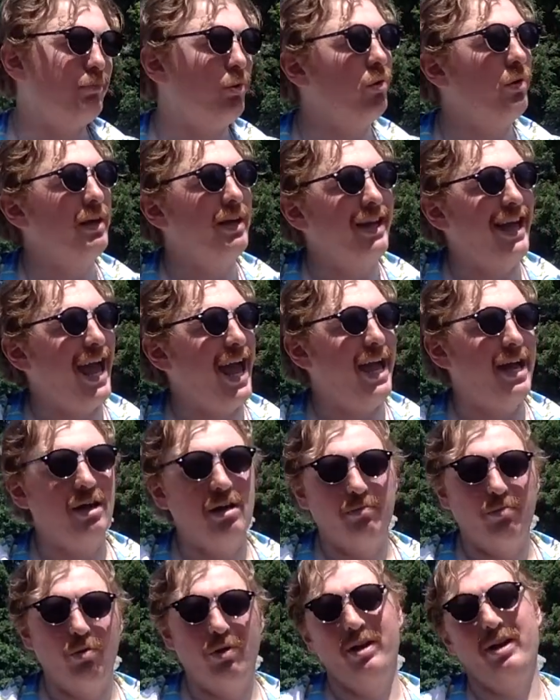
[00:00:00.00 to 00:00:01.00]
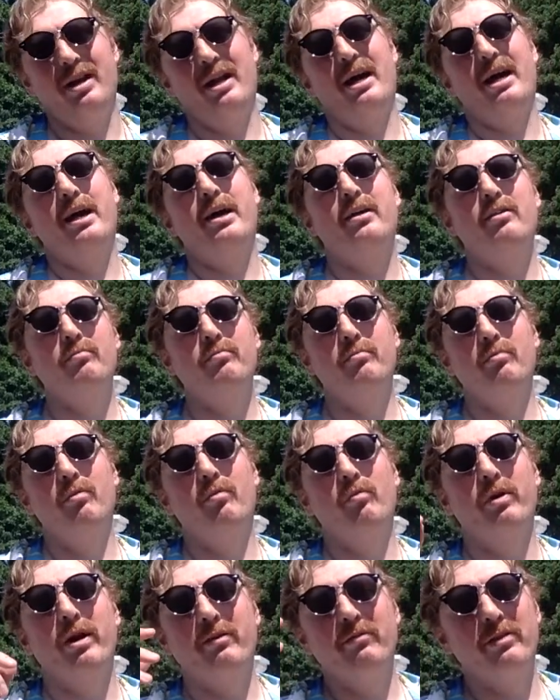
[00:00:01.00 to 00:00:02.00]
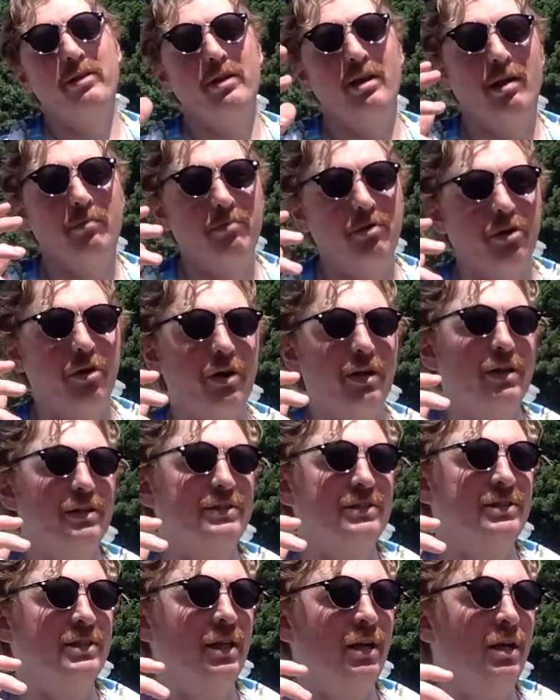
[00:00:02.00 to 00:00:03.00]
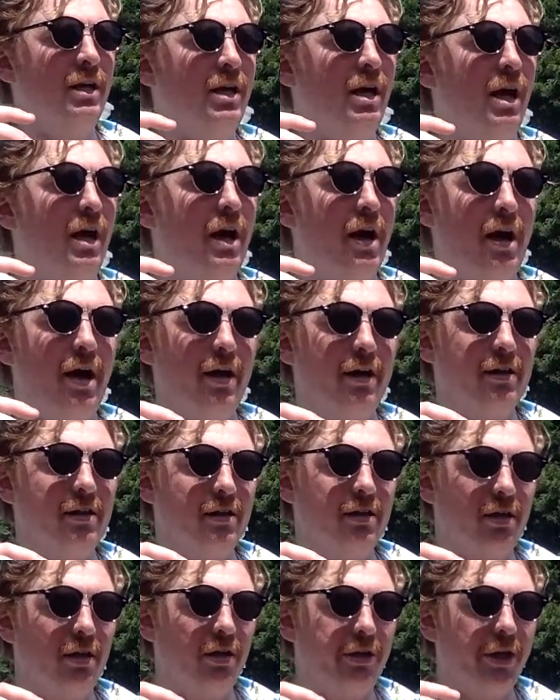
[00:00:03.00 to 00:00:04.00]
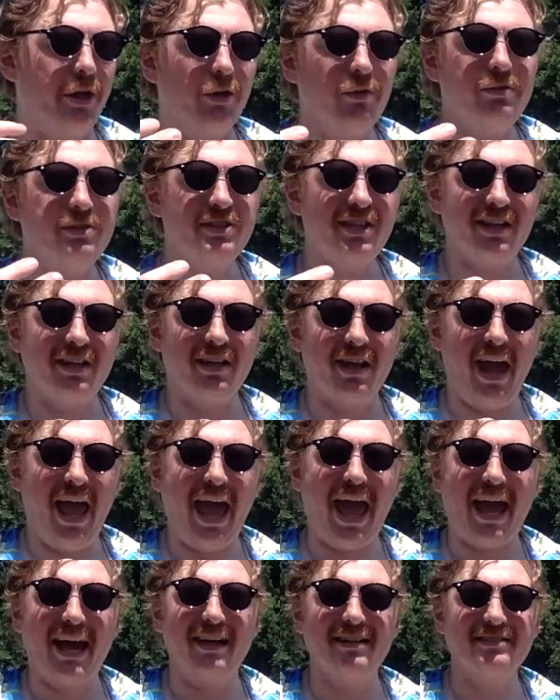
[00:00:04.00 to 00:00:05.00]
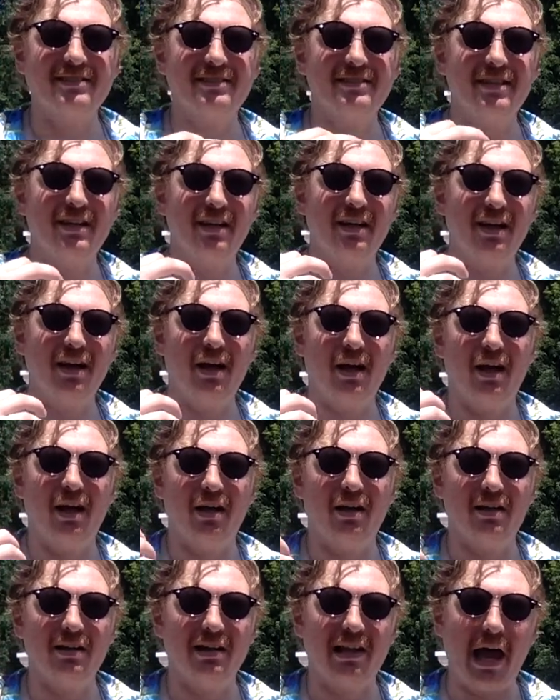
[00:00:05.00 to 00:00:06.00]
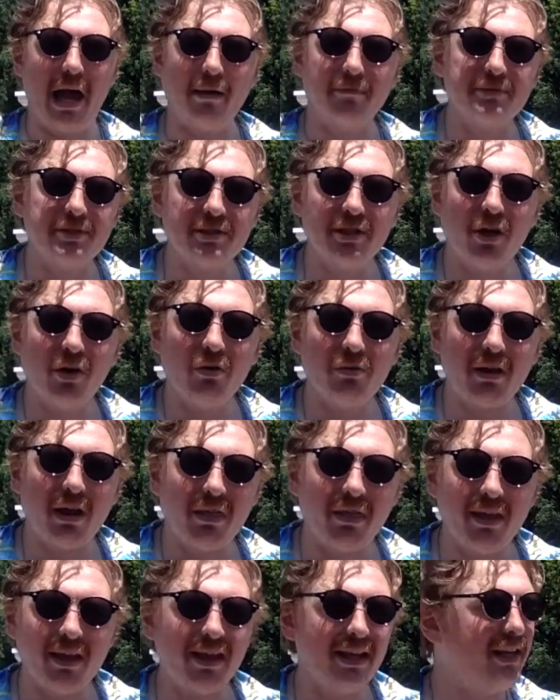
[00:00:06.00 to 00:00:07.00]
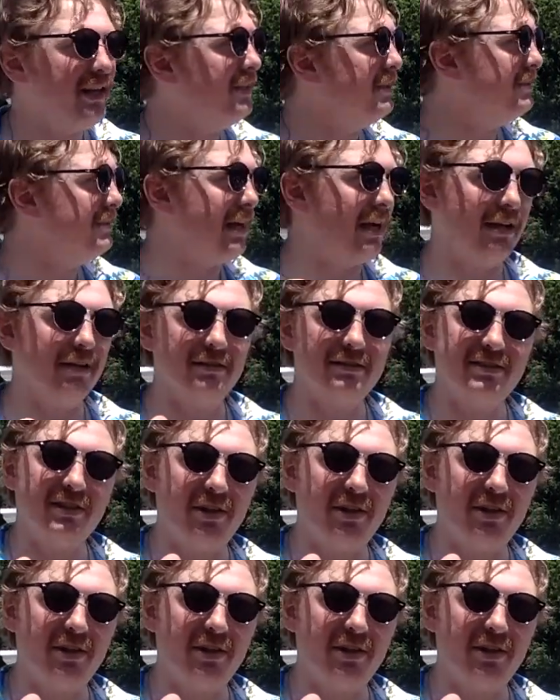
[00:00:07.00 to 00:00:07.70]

0.8 or 0.9, whatever the number is. Houston has limestone, I think it is. So